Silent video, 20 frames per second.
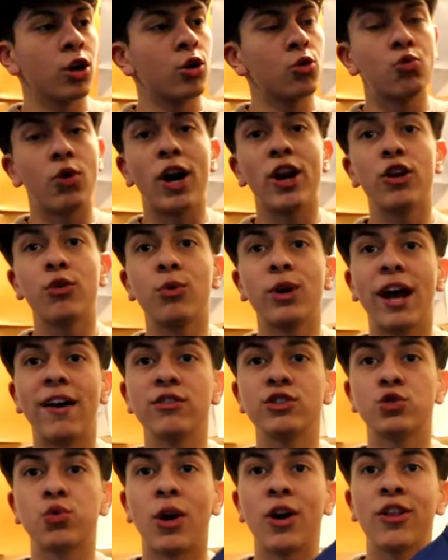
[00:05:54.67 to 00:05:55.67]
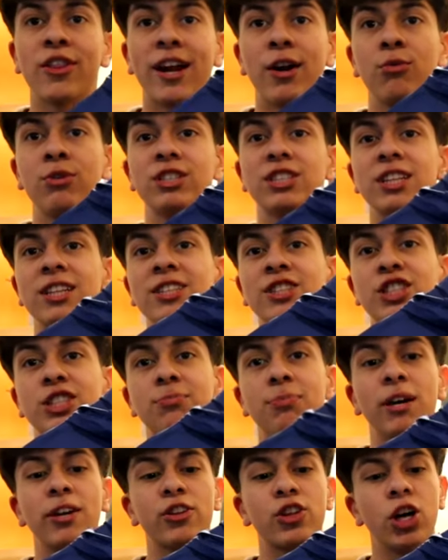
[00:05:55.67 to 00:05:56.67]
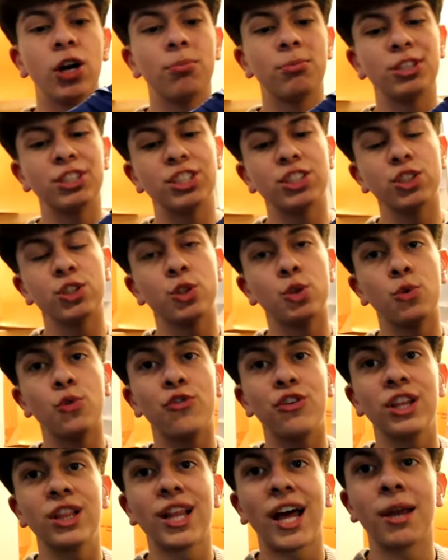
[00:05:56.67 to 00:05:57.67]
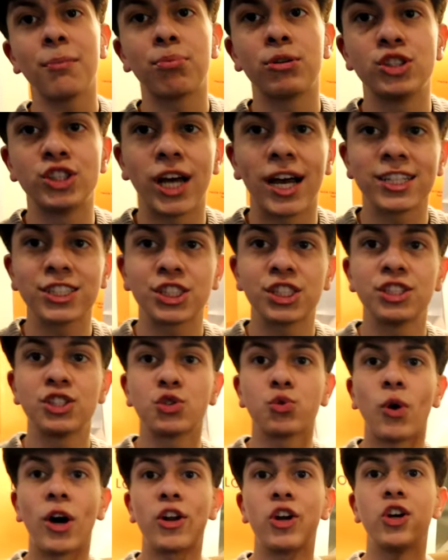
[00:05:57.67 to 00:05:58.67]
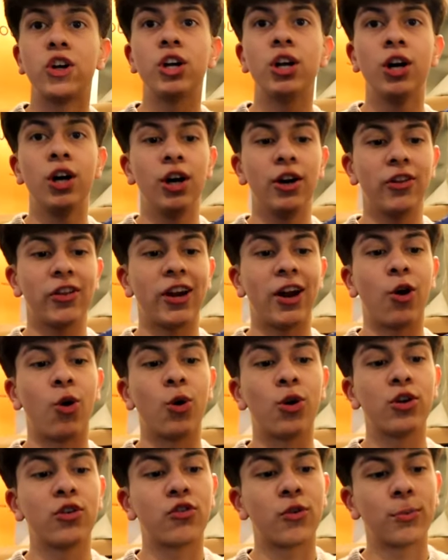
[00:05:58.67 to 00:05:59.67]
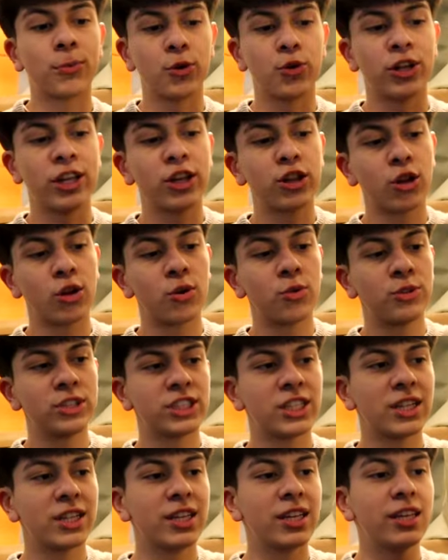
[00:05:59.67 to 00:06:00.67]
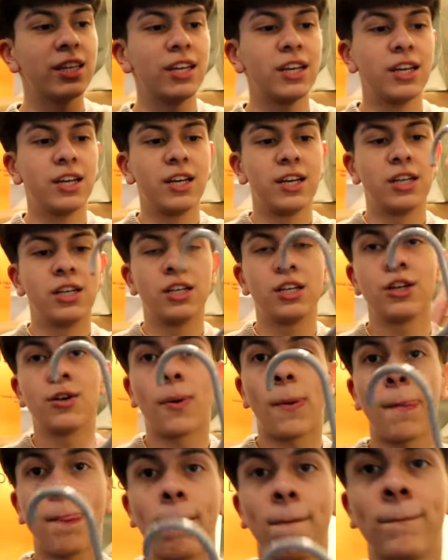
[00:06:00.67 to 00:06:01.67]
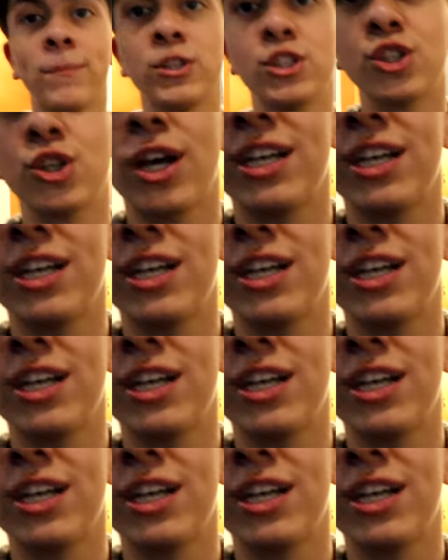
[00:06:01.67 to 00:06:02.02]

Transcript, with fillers: Right here we have a sweater that I recently just picked up. This is a UV light protection sweater that I ordered from Uniqlo recently. As you